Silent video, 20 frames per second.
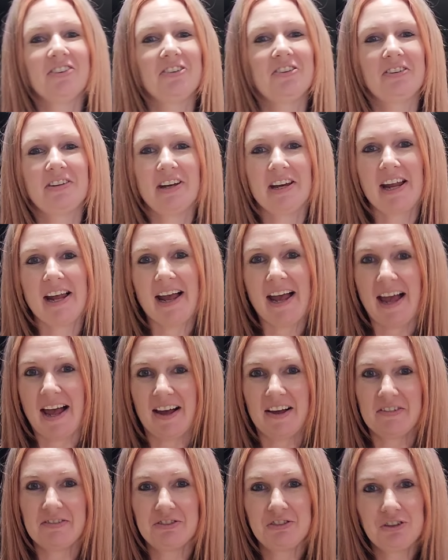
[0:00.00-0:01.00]
So today I
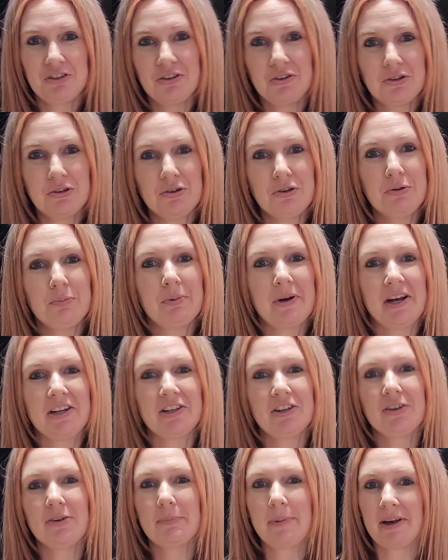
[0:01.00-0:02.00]
have two brand
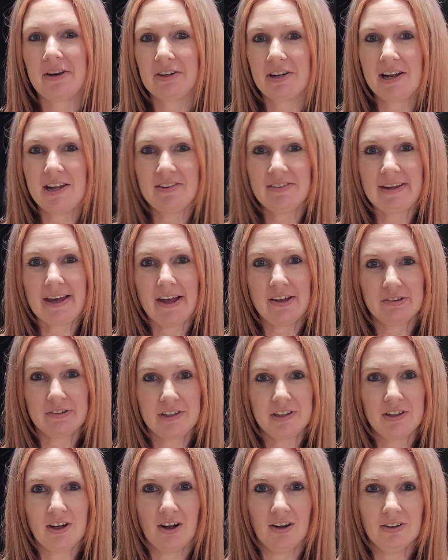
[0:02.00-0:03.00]
new Paradise
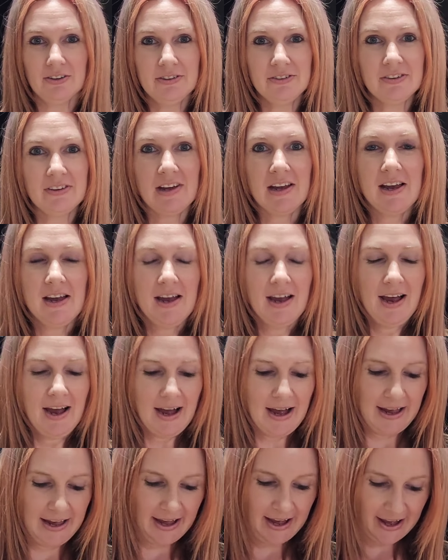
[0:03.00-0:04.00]
Gallery dolls.
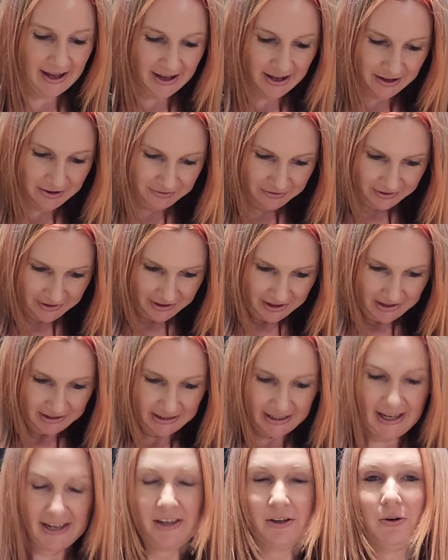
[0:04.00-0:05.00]
I have
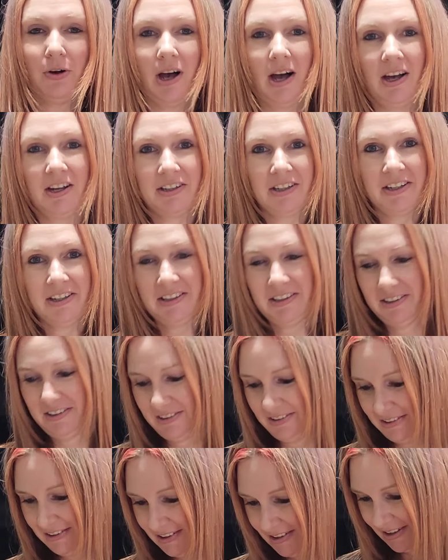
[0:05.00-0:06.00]
Kayo, Hana,
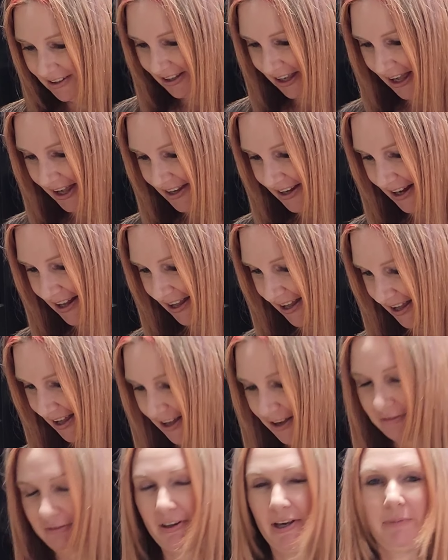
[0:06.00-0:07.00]
and I
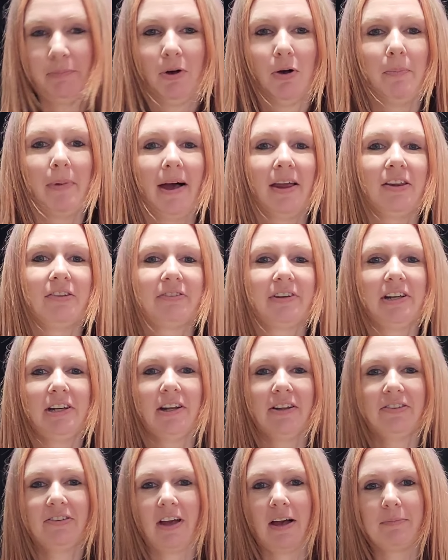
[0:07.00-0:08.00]
have Rainbow
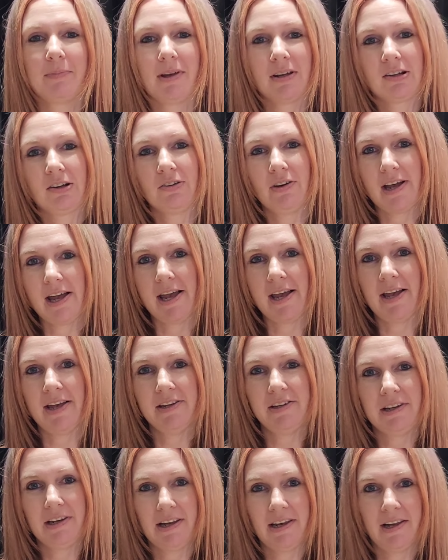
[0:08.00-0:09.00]
Ballerina. So I'm going to go
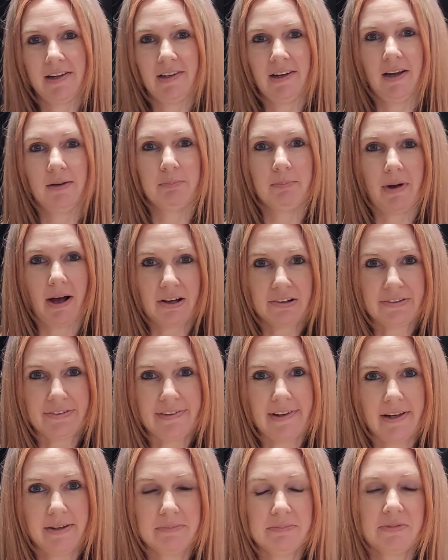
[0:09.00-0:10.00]
ahead and unbox
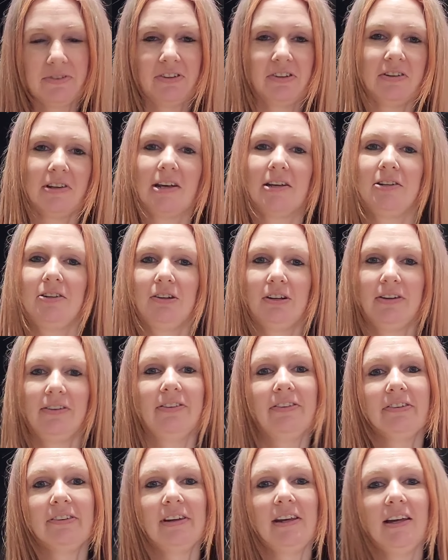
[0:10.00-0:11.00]
them so that you can
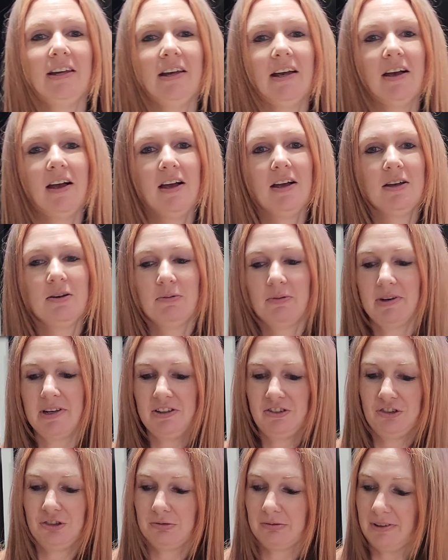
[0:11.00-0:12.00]
see
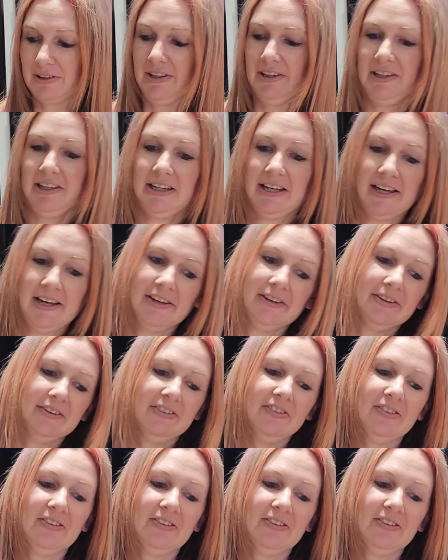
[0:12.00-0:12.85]
what you really get.